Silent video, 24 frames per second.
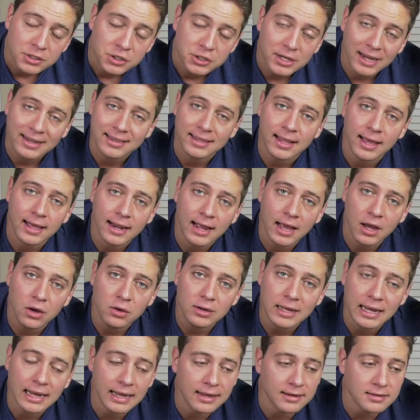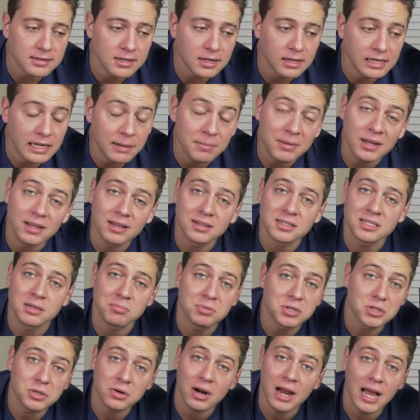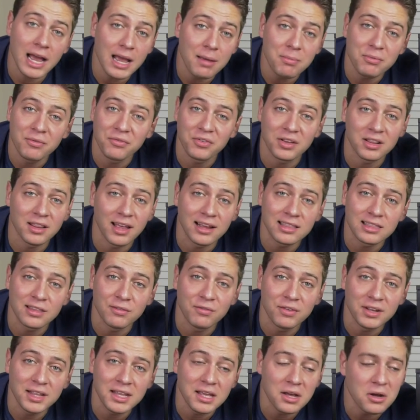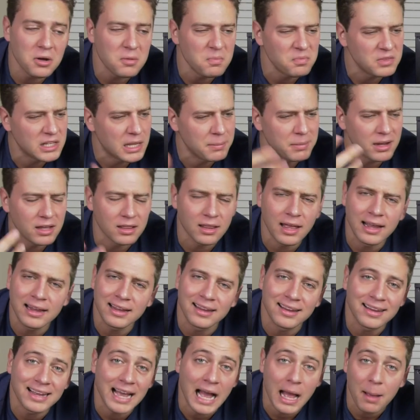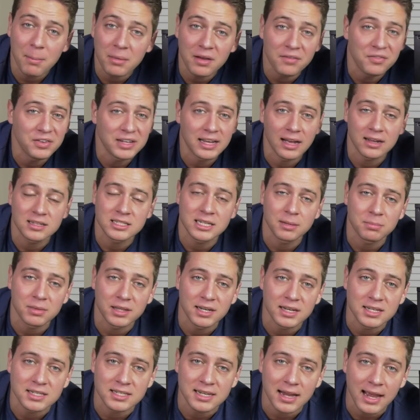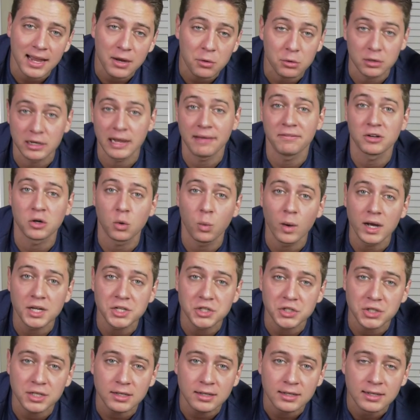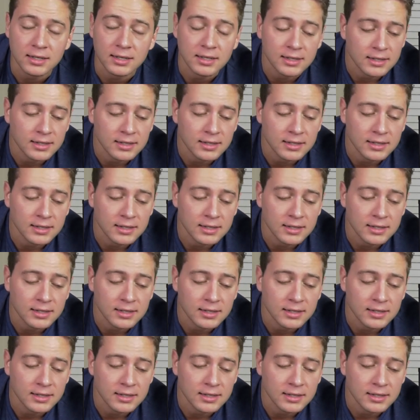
Check that out, and uh, give me a subscribe if you like the video. Give me a like and comment if you got something to say or you have a question.